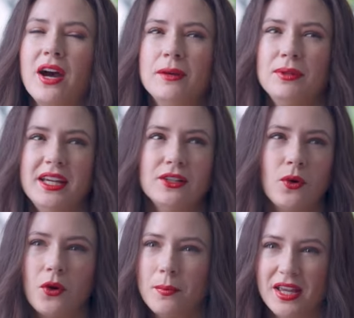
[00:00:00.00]
I play
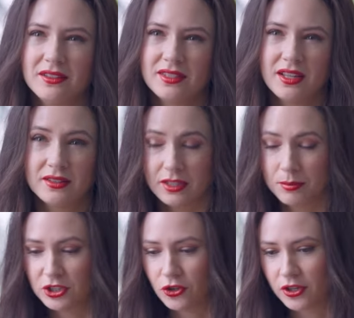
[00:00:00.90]
Laura Baines in
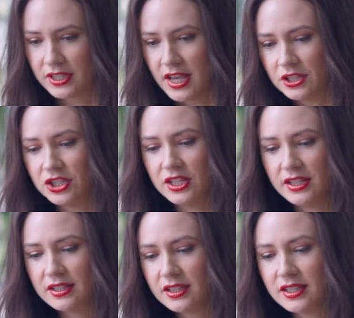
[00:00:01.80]
Sleeping Dogs, and she
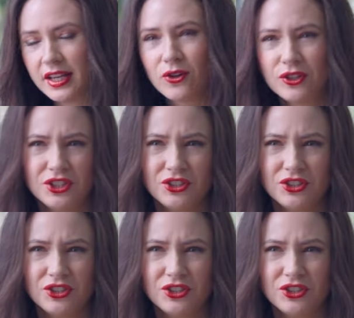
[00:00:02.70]
is a psychology